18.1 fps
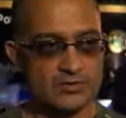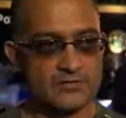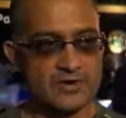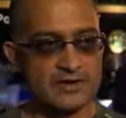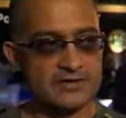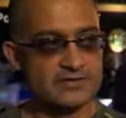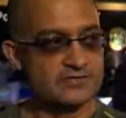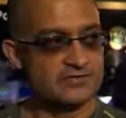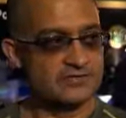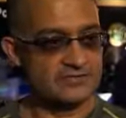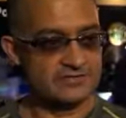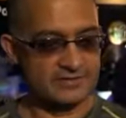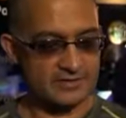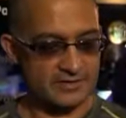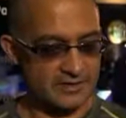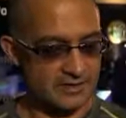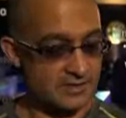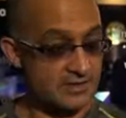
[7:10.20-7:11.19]
a raise,
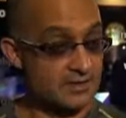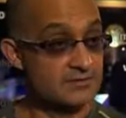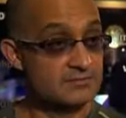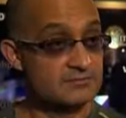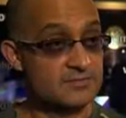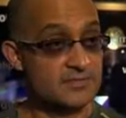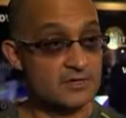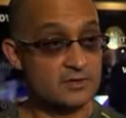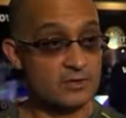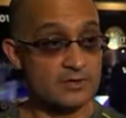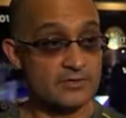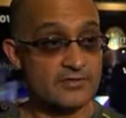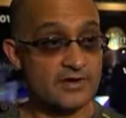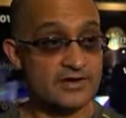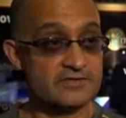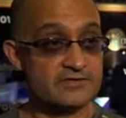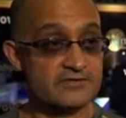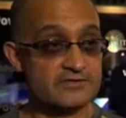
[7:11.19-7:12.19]
uh, call a
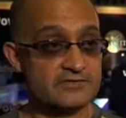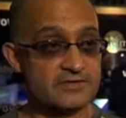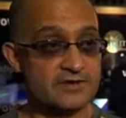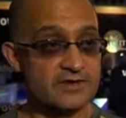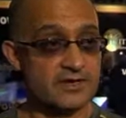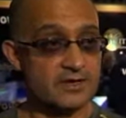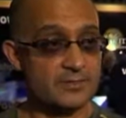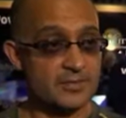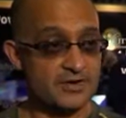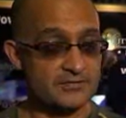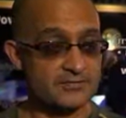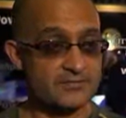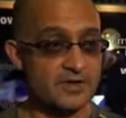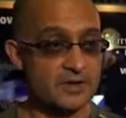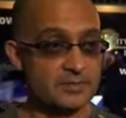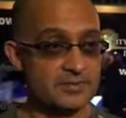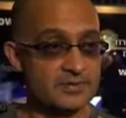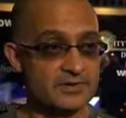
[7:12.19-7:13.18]
raise uh,
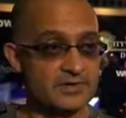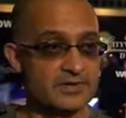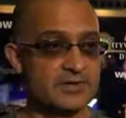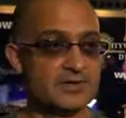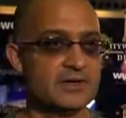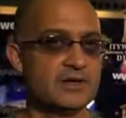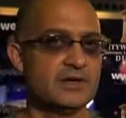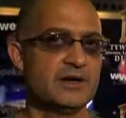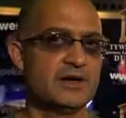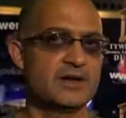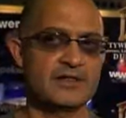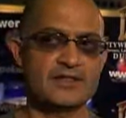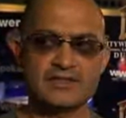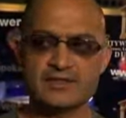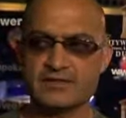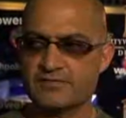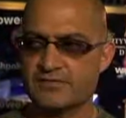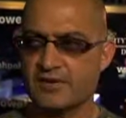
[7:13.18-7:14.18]
pre-flop, and I
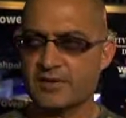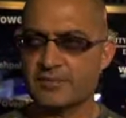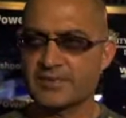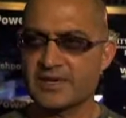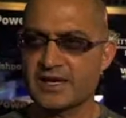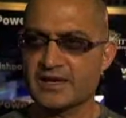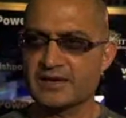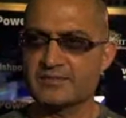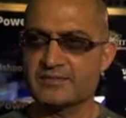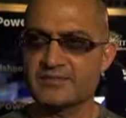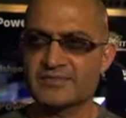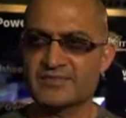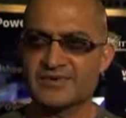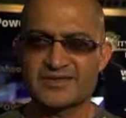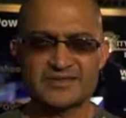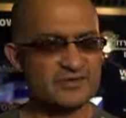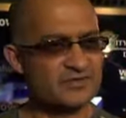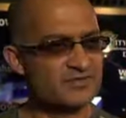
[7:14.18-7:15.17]
think the flop came.
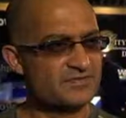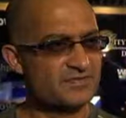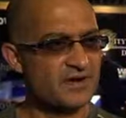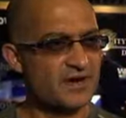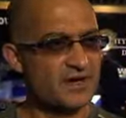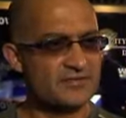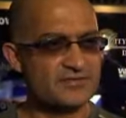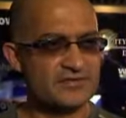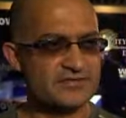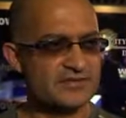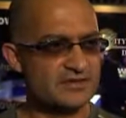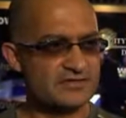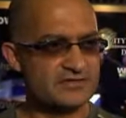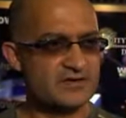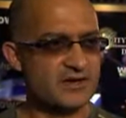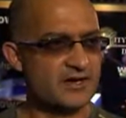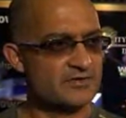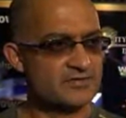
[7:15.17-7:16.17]
I think it's five or
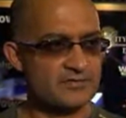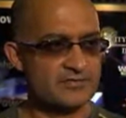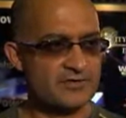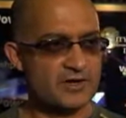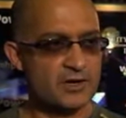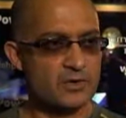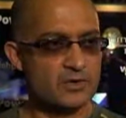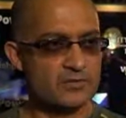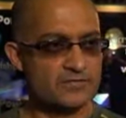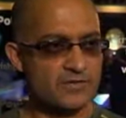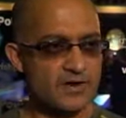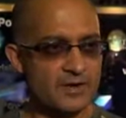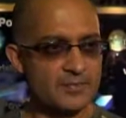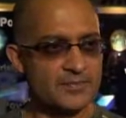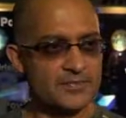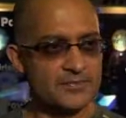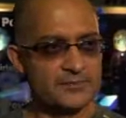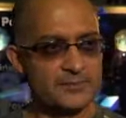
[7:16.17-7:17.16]
six sides, a very low flop,